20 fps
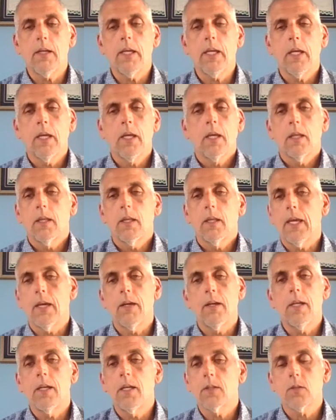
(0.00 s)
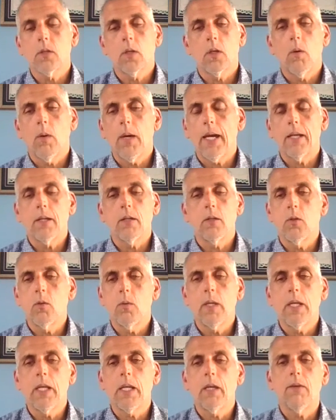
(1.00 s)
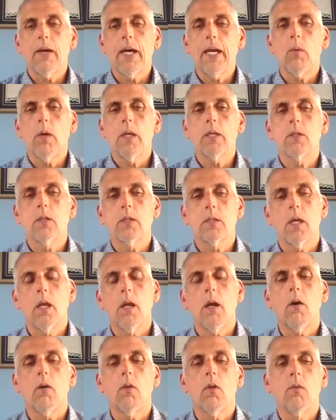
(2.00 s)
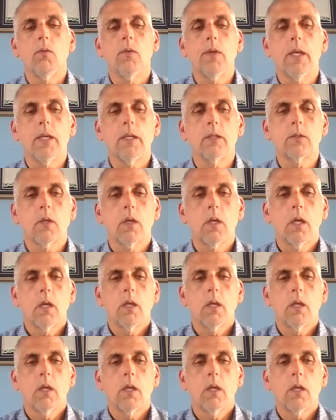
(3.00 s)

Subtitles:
The county doesn't go out and do any evaluations at all on these.